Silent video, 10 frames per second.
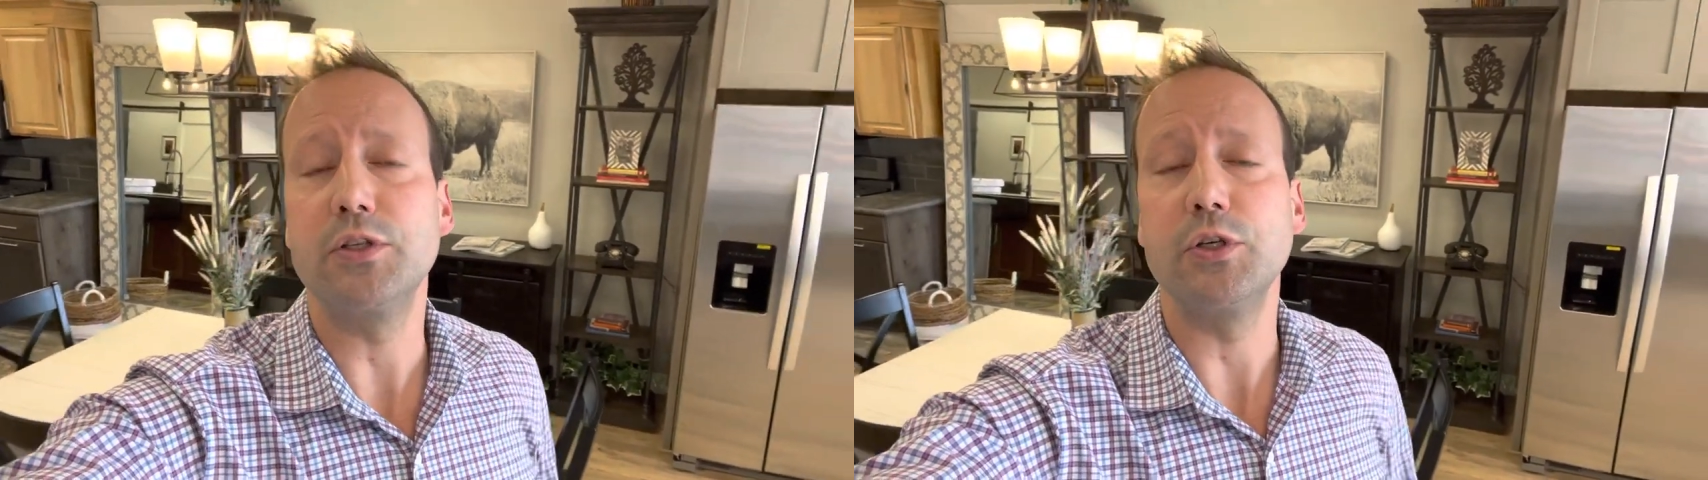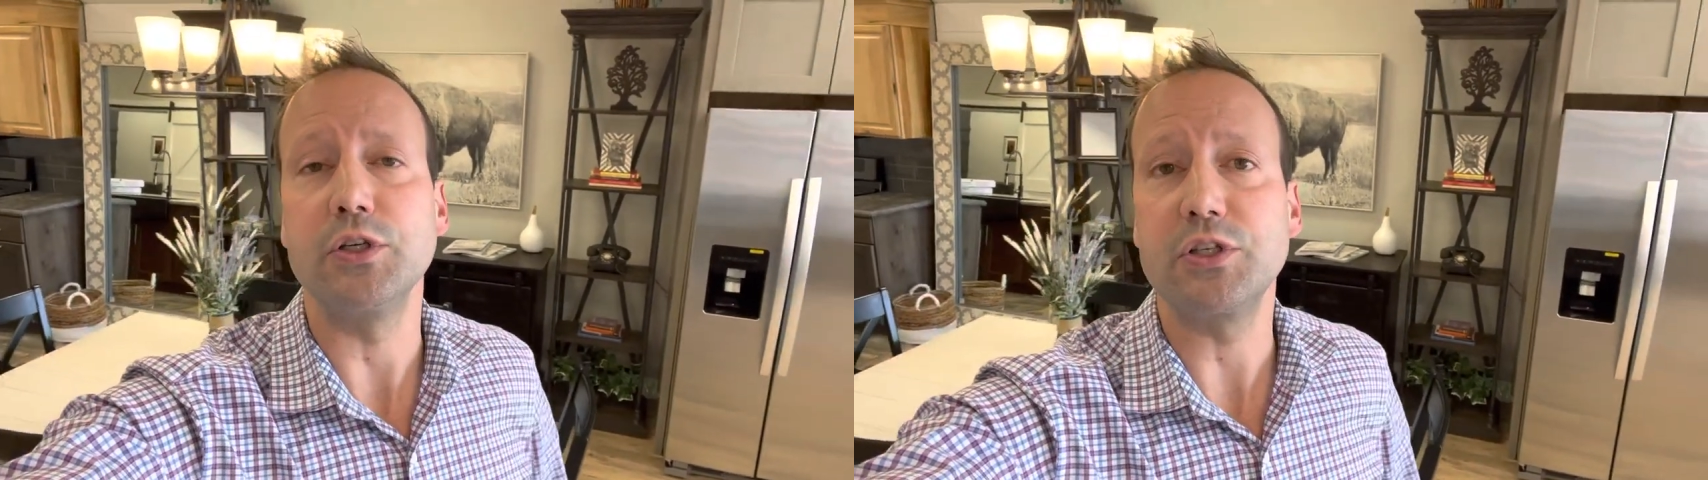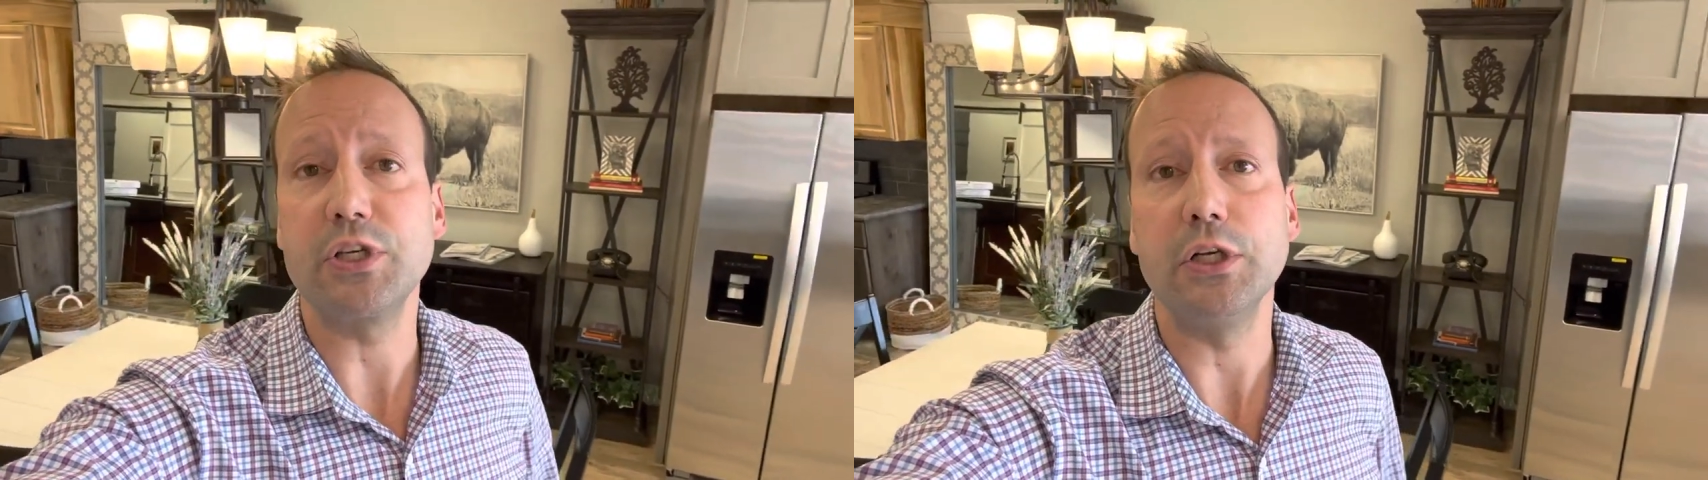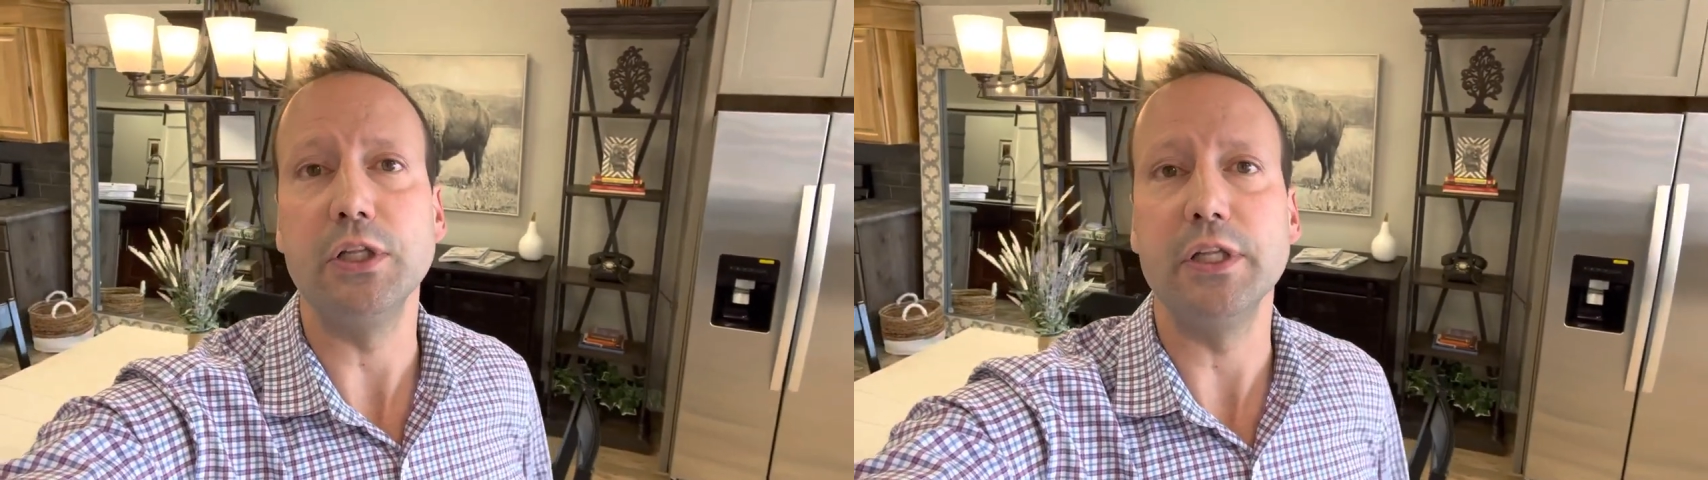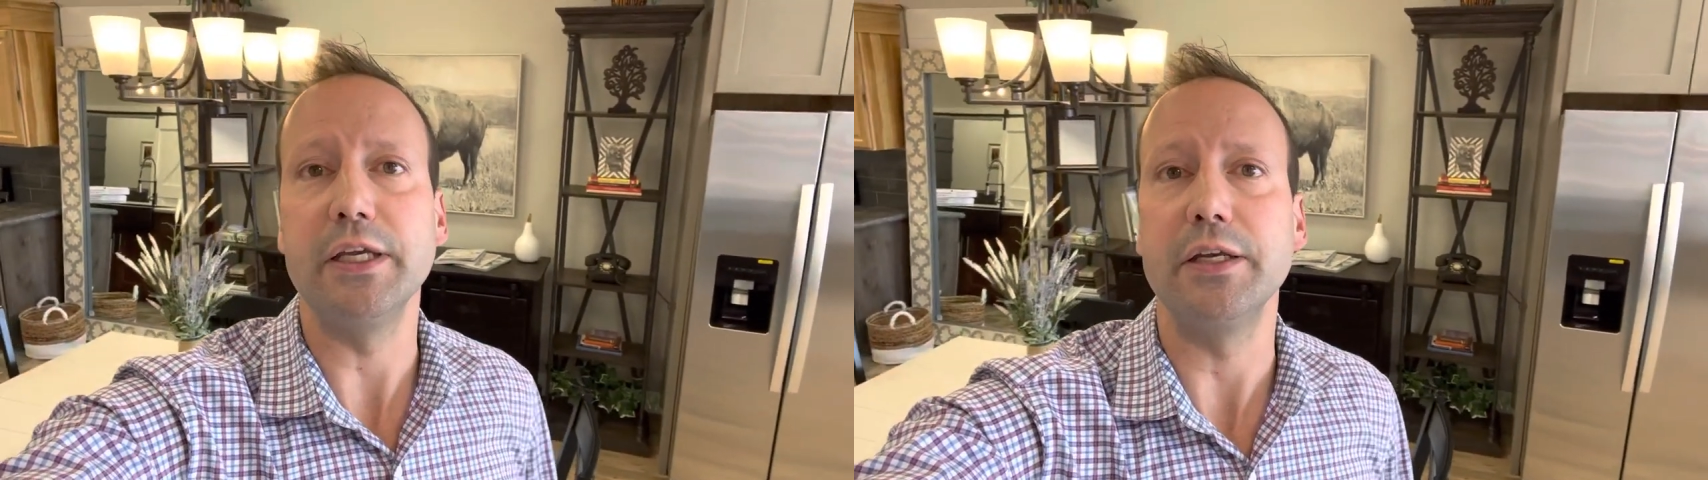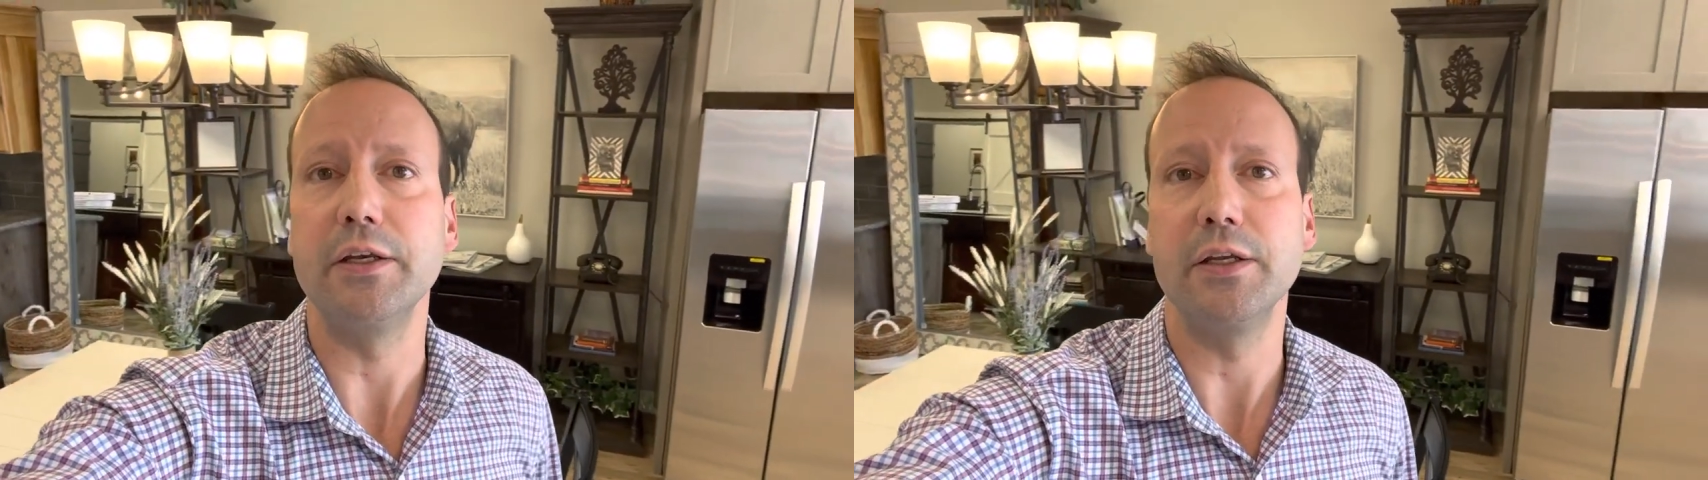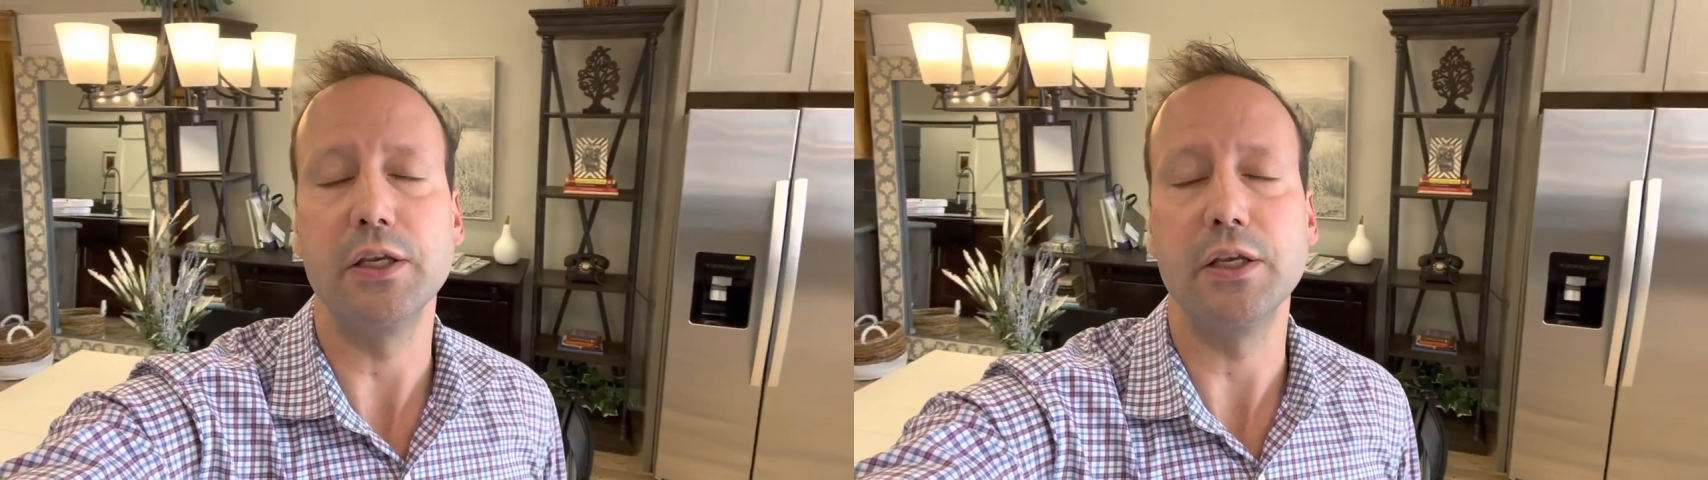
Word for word: to seal in,